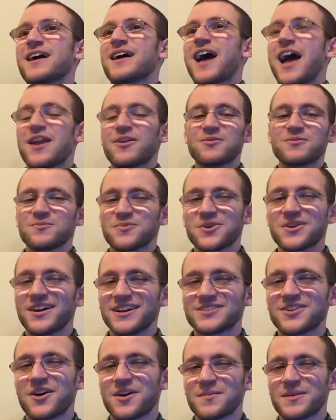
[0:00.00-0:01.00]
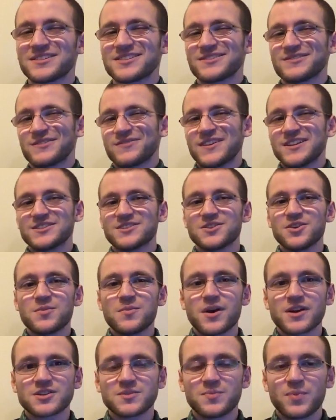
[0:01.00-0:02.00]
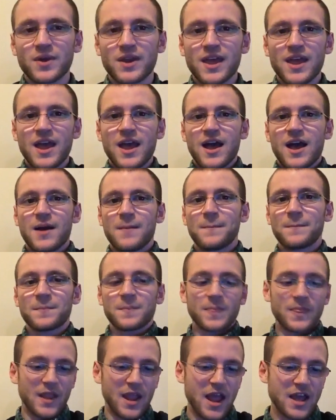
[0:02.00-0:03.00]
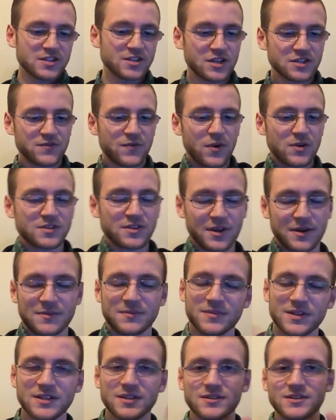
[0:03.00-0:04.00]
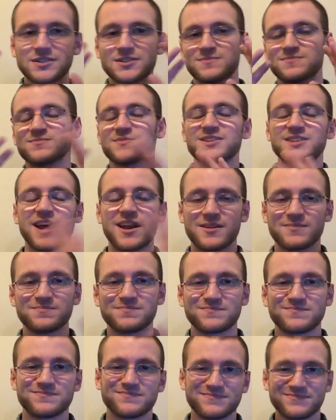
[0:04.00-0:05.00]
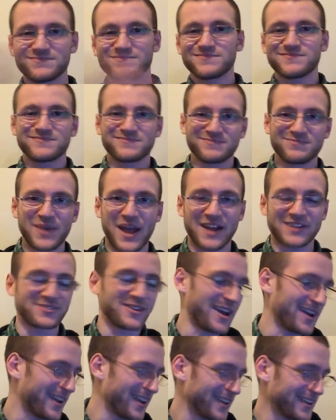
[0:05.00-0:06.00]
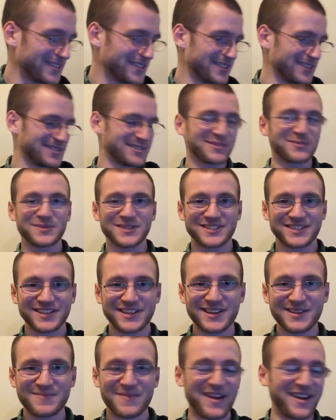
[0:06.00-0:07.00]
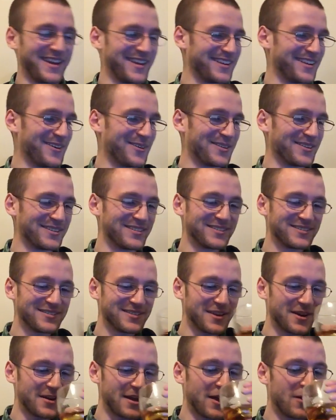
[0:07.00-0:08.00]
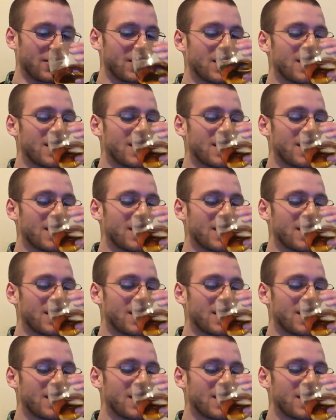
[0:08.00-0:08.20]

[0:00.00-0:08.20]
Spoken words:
I don't really like talking about self-defense too much, but as far as, all right, let's kind of backtrack. It's the whiskey getting my head going here now.